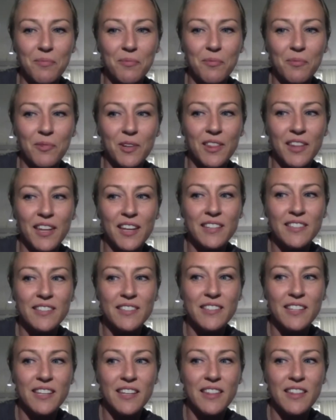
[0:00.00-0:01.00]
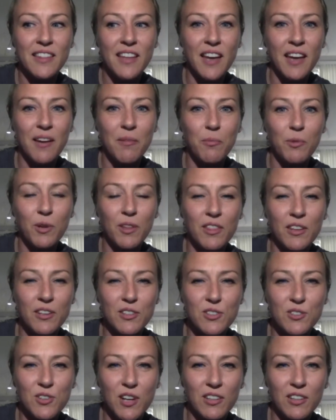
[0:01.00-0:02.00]
when they see them with their
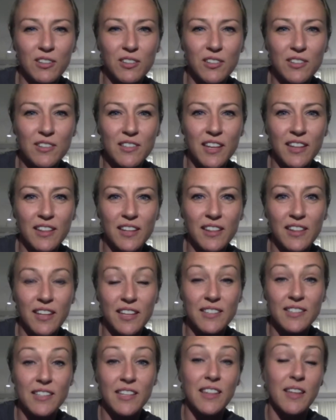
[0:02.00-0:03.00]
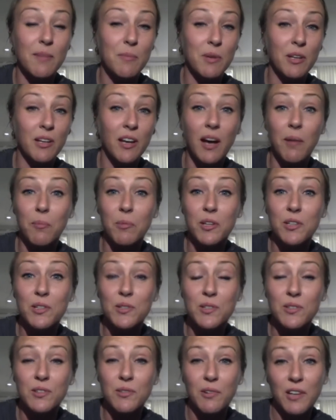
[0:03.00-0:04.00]
struggles, and then they see them
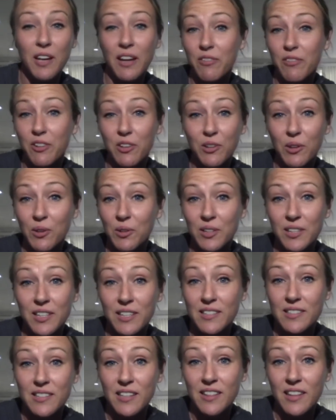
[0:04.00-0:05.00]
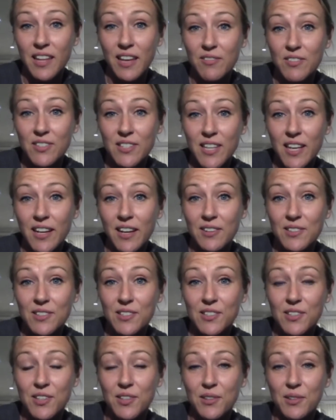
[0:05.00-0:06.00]
accomplish whatever goal it is that they've set out
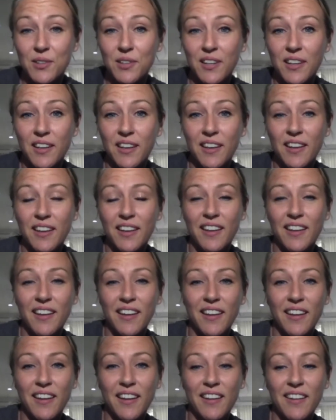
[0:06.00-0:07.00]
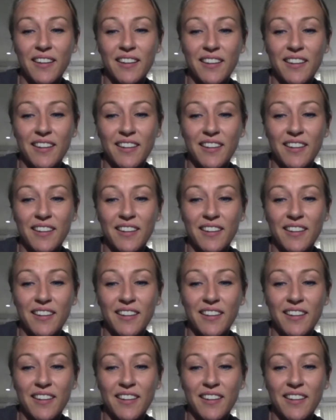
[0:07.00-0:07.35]
to do. And